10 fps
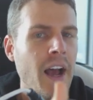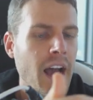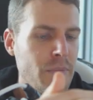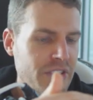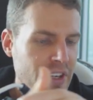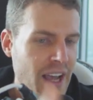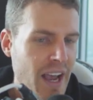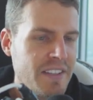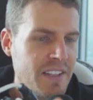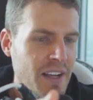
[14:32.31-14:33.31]
I'm just a
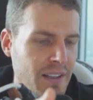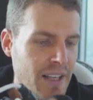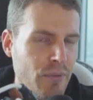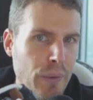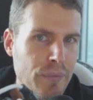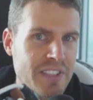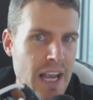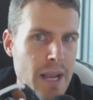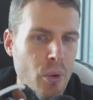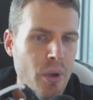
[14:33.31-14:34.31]
nice level of
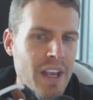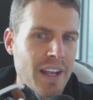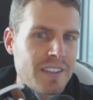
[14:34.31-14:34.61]
stable.